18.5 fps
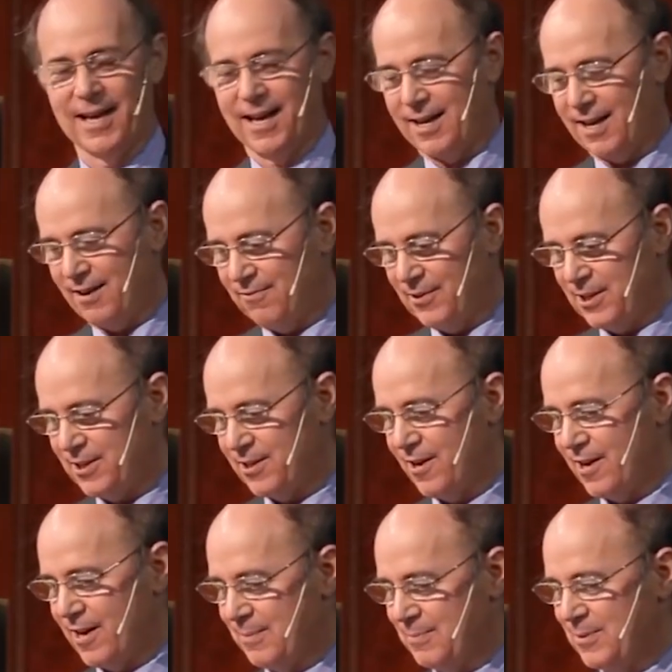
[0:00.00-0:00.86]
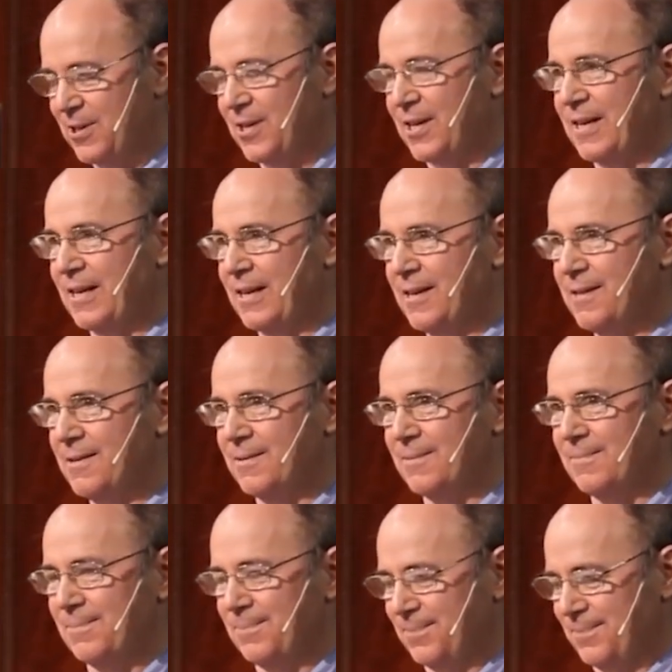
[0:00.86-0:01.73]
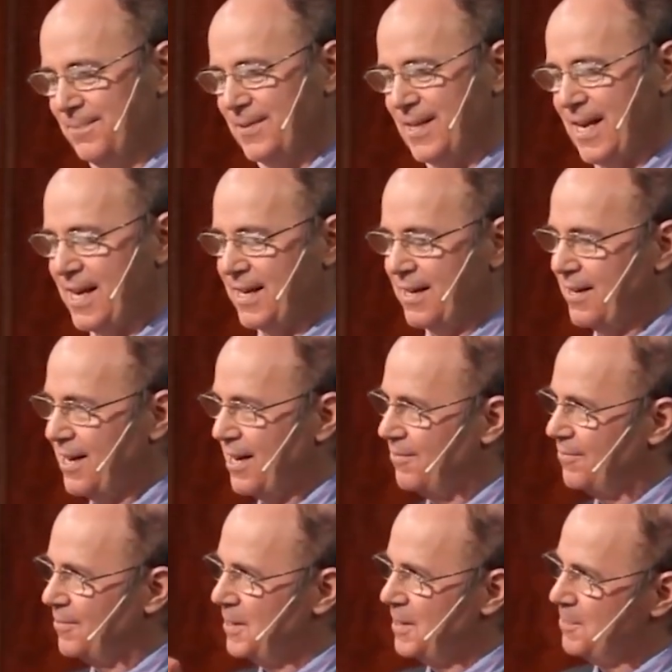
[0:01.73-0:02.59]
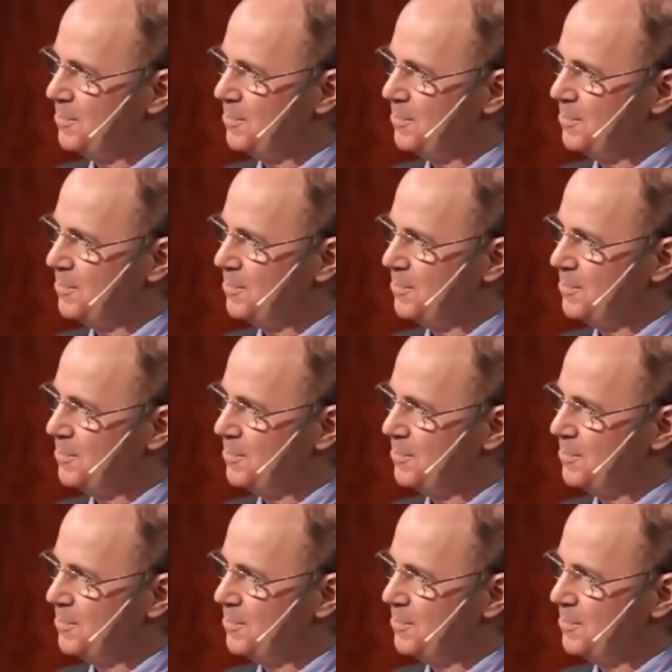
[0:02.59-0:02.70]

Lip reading: at every time t and at every